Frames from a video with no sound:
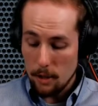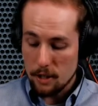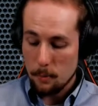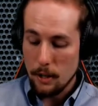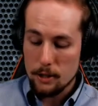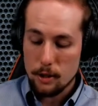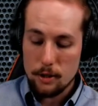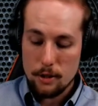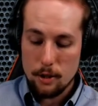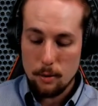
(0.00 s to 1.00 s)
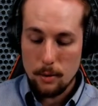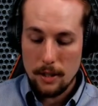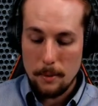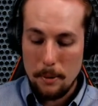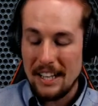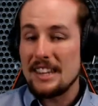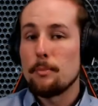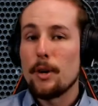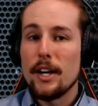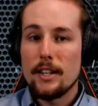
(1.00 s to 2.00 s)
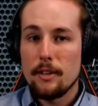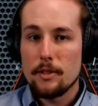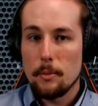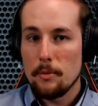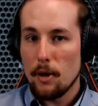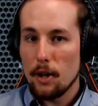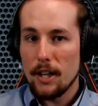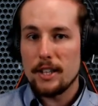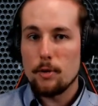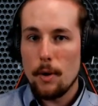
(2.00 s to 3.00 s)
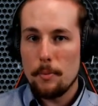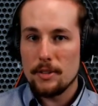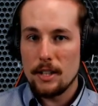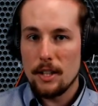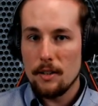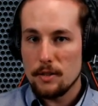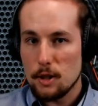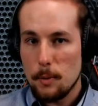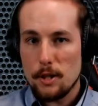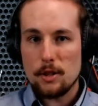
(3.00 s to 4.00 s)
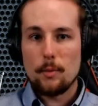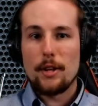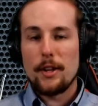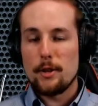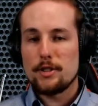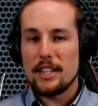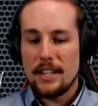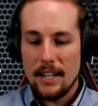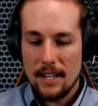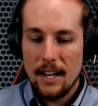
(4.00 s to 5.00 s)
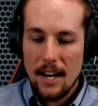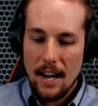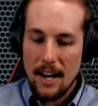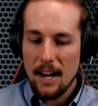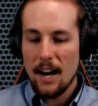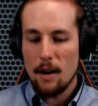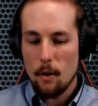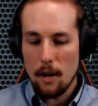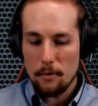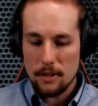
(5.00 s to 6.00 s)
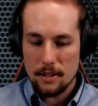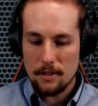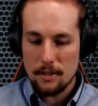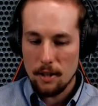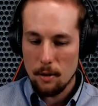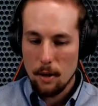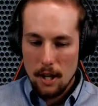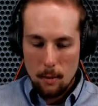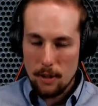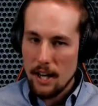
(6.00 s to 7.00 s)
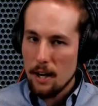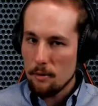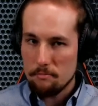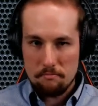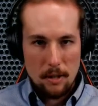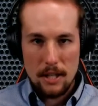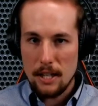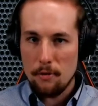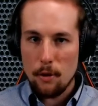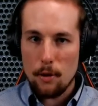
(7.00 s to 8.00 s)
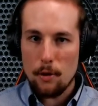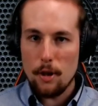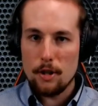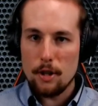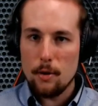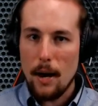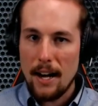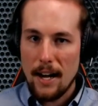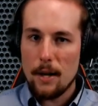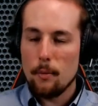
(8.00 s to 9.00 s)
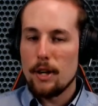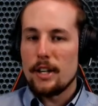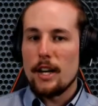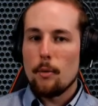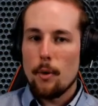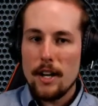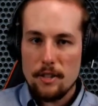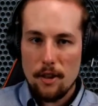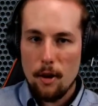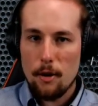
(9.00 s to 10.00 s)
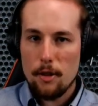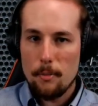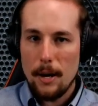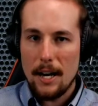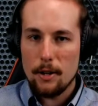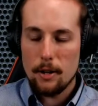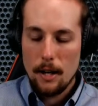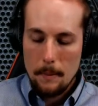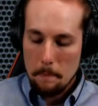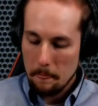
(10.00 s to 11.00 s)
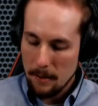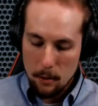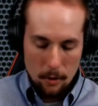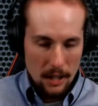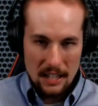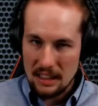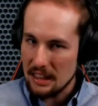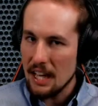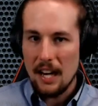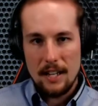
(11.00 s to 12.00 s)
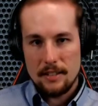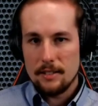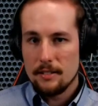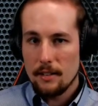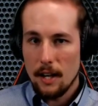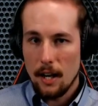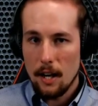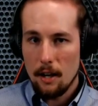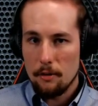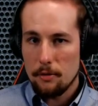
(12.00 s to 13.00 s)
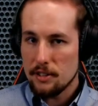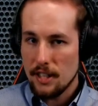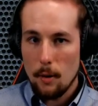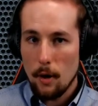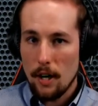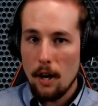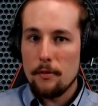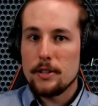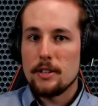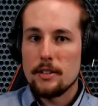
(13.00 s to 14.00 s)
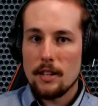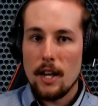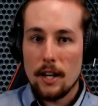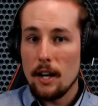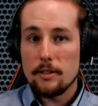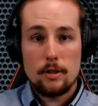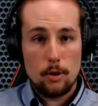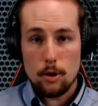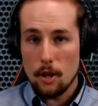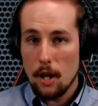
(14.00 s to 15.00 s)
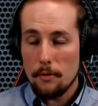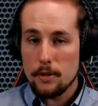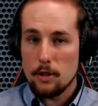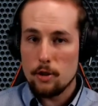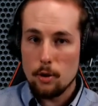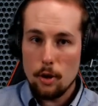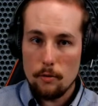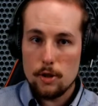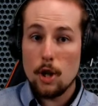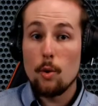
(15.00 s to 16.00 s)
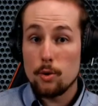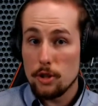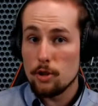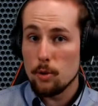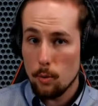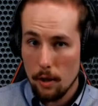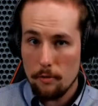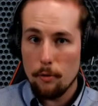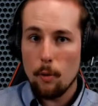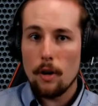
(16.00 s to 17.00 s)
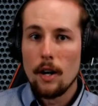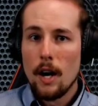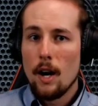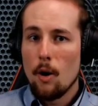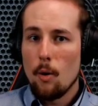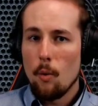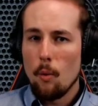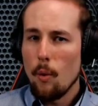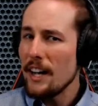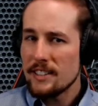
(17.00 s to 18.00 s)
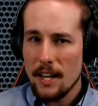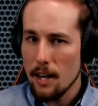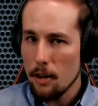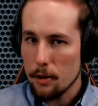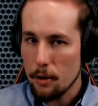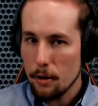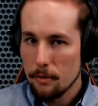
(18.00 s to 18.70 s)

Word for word: a pleasure to uh, pick the brain of some of our elected representatives, especially when they're seeking a higher office. And so, without any further ado, I kind of wanted to get right to the heart of the matter. There are a lot of statewide offices, a lot of constitutional offices you could have chosen to run for. Why state auditor?